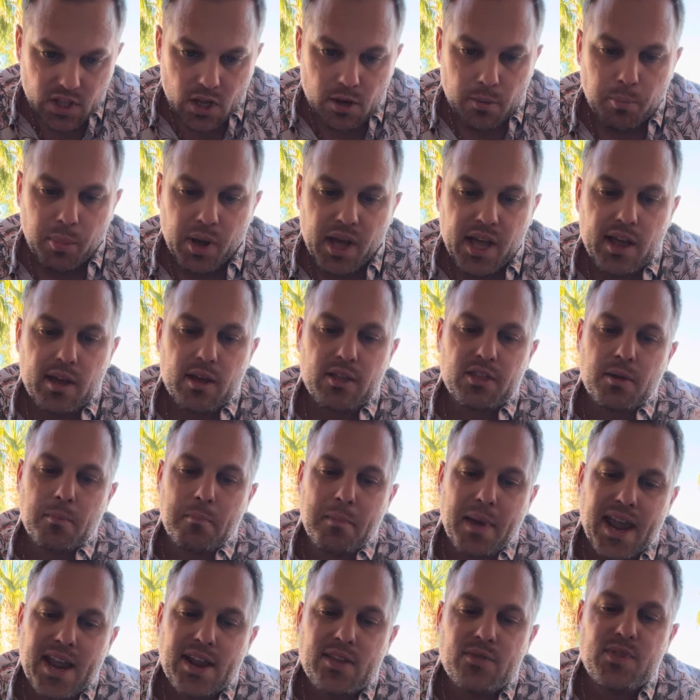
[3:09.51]
But the
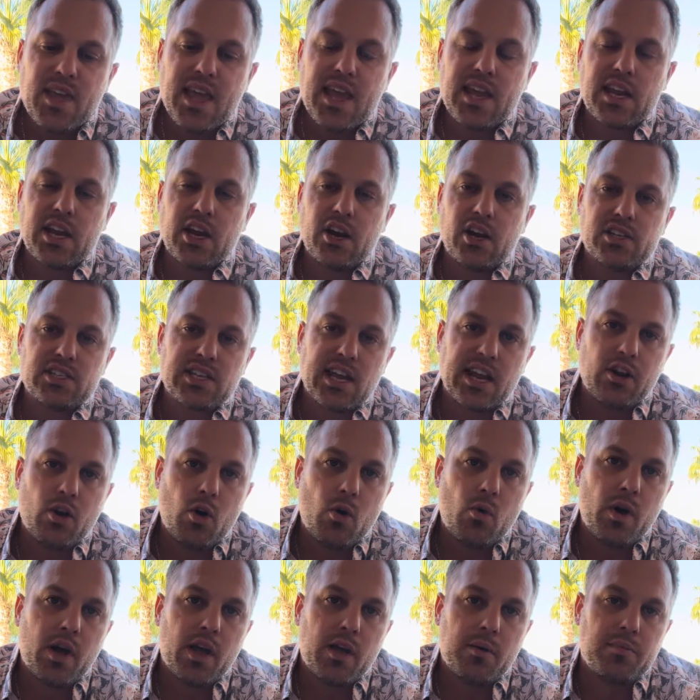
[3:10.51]
main thing here is I
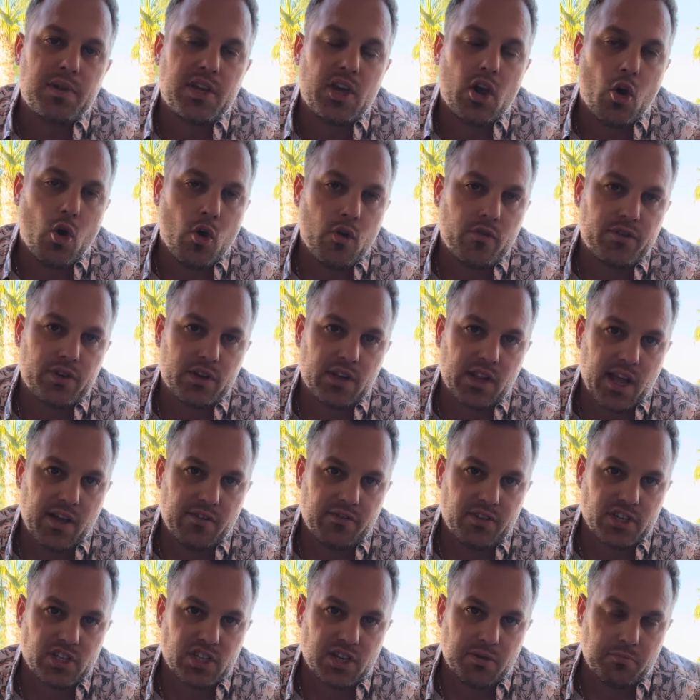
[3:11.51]
don't want to be over
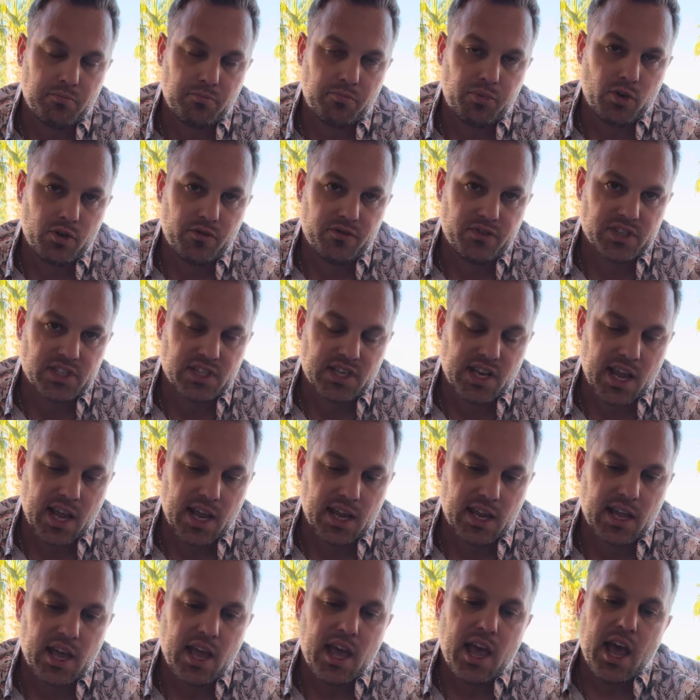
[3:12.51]
leveraged in proof of
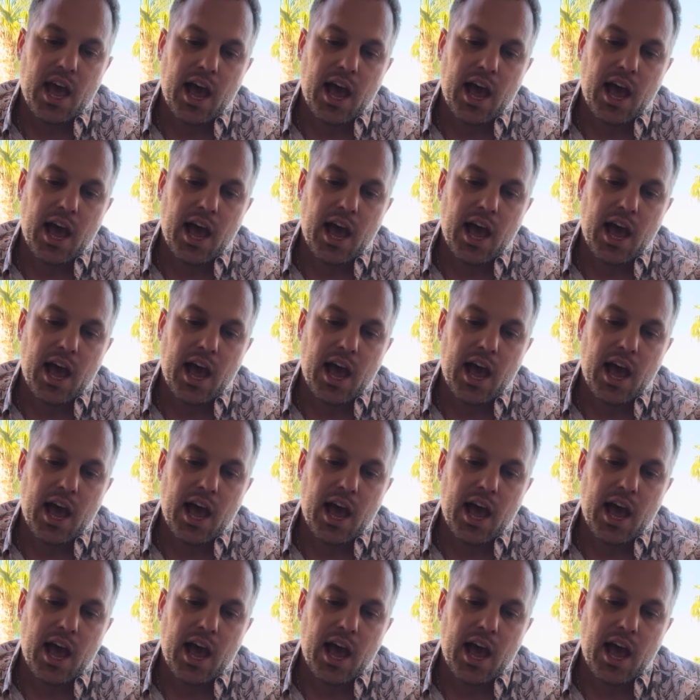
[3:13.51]
stake.